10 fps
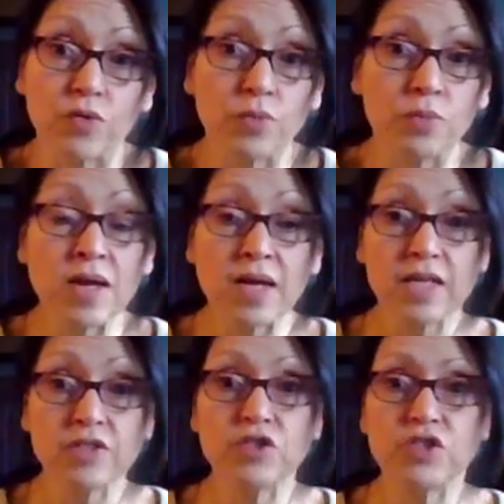room
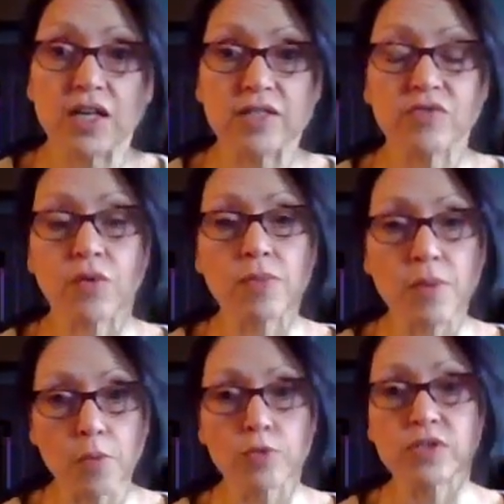just from
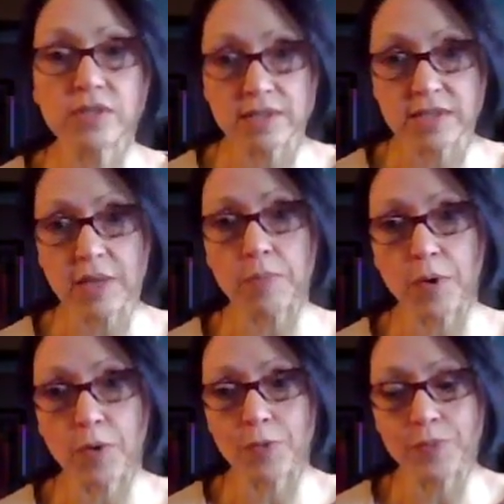the most
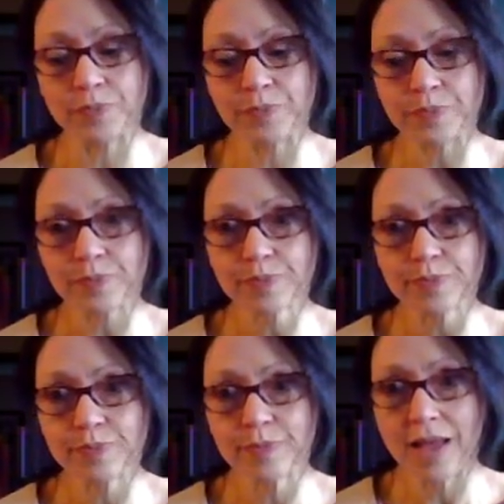simple
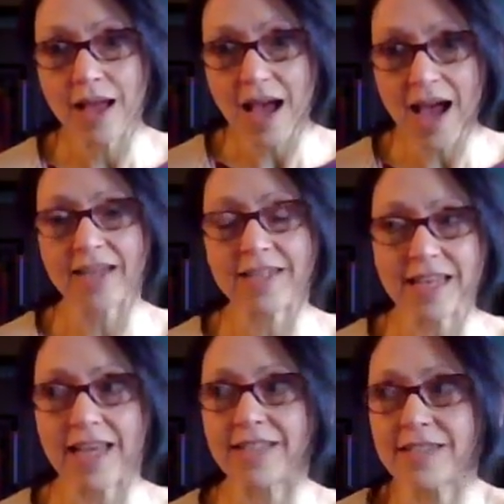
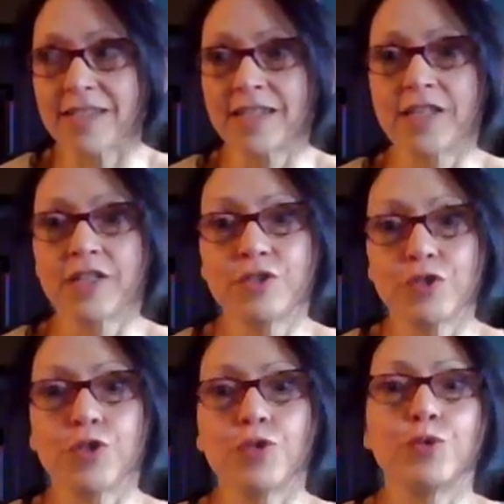access
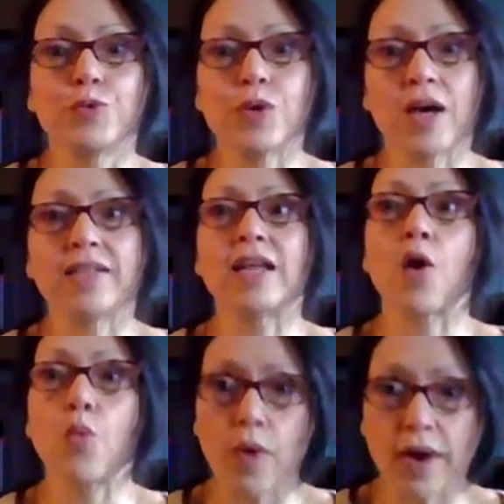to an
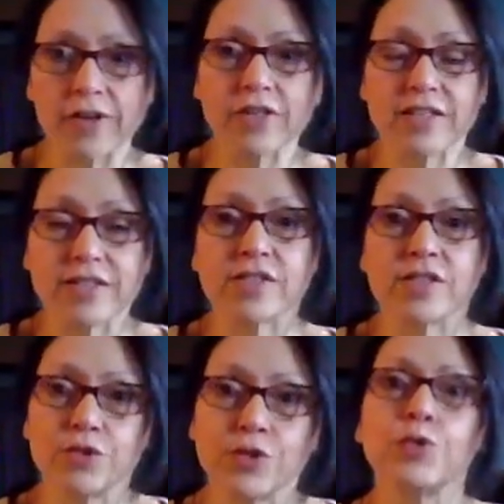
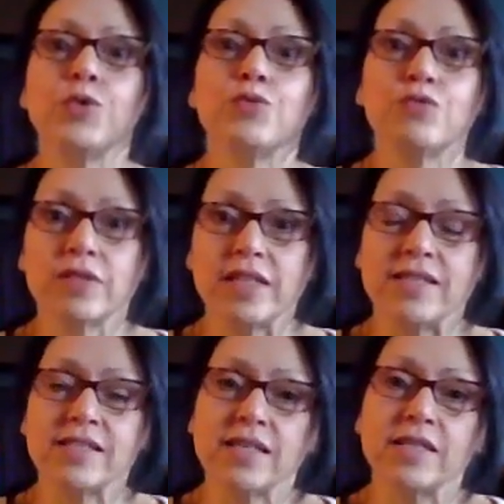awareness to
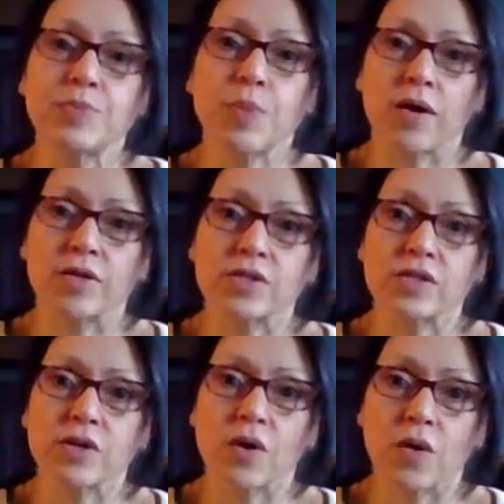release these
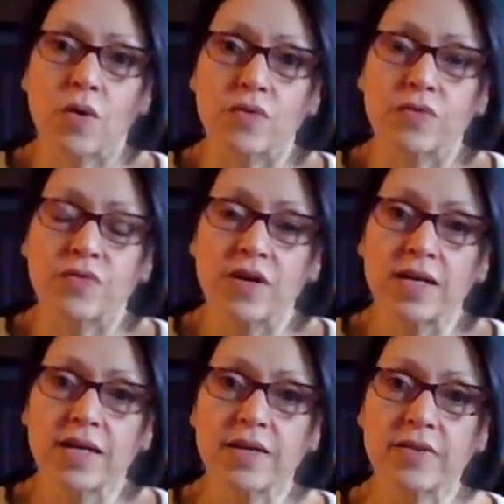parts of
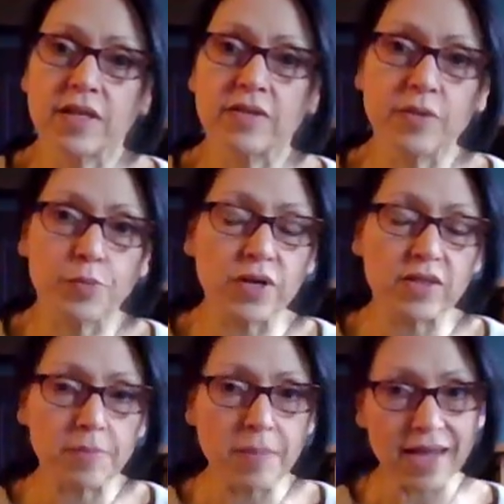the
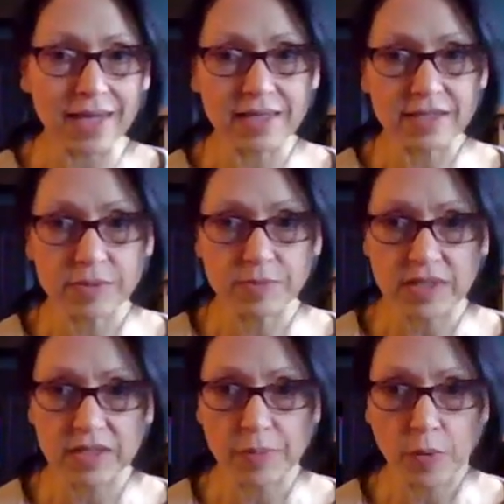breathing mechanisms
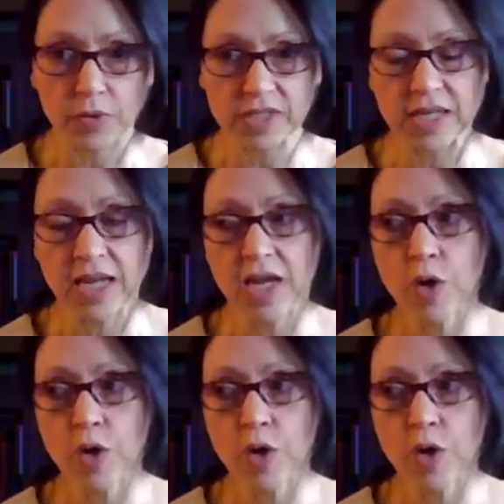in the body.